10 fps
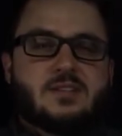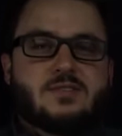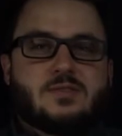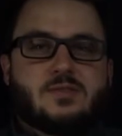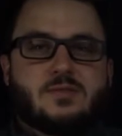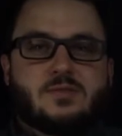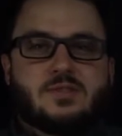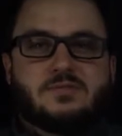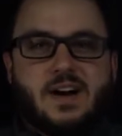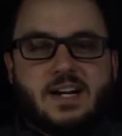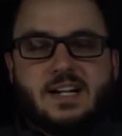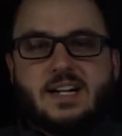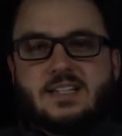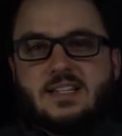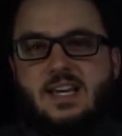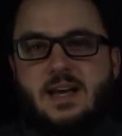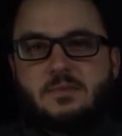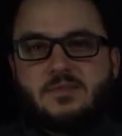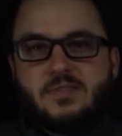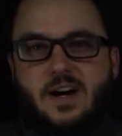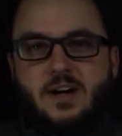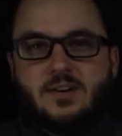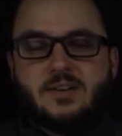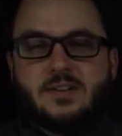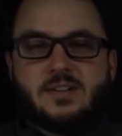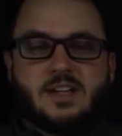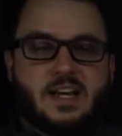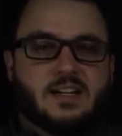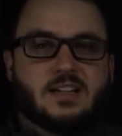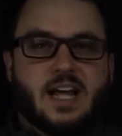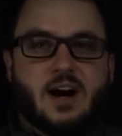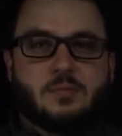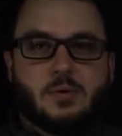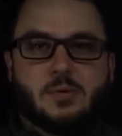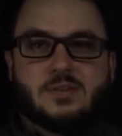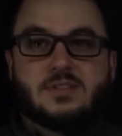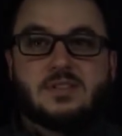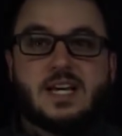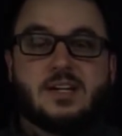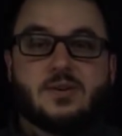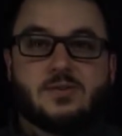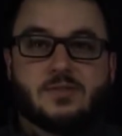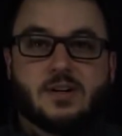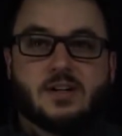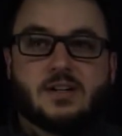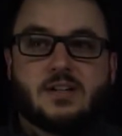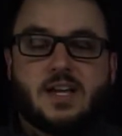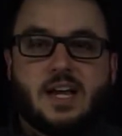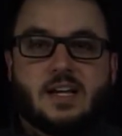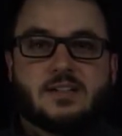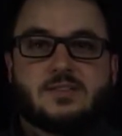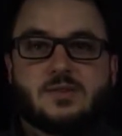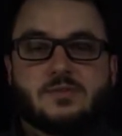to define it as a YAML file and allow Portworx to take over and do it